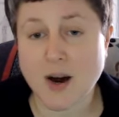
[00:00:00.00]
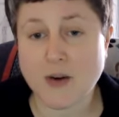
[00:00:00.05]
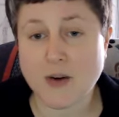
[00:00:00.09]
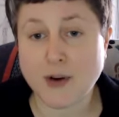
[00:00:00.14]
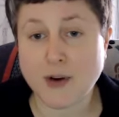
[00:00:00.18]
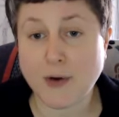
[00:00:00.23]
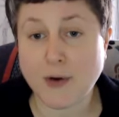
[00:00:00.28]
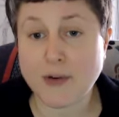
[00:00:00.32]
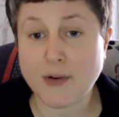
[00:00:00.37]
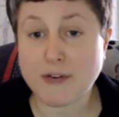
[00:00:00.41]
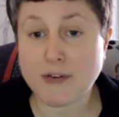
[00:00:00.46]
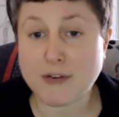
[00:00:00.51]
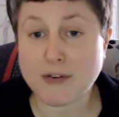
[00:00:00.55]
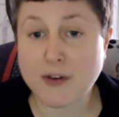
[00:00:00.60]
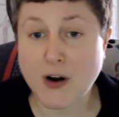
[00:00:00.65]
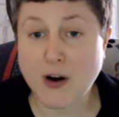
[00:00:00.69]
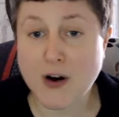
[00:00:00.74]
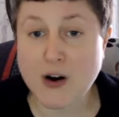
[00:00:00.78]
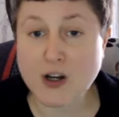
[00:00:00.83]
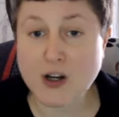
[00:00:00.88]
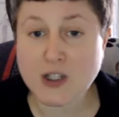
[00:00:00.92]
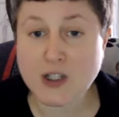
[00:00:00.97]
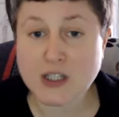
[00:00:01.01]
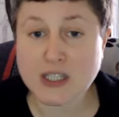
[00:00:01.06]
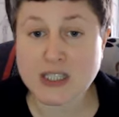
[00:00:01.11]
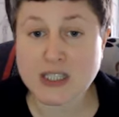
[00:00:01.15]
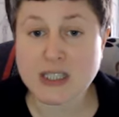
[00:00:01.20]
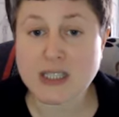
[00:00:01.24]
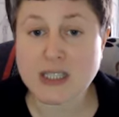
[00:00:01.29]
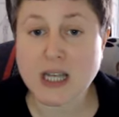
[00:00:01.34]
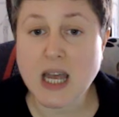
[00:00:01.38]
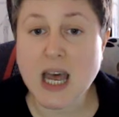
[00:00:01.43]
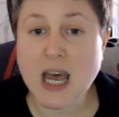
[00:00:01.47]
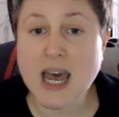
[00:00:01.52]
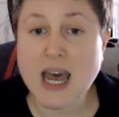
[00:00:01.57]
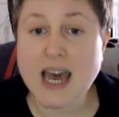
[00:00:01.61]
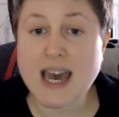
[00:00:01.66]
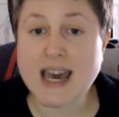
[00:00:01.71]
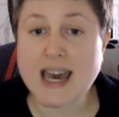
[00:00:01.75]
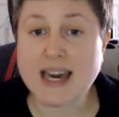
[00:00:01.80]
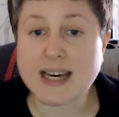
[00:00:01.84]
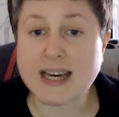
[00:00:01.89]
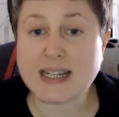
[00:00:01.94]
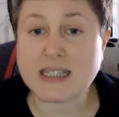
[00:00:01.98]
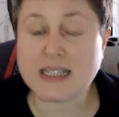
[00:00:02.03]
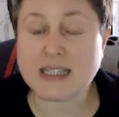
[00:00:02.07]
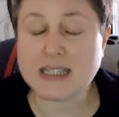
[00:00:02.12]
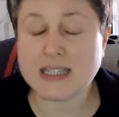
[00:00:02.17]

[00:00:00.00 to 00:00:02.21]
very fast, your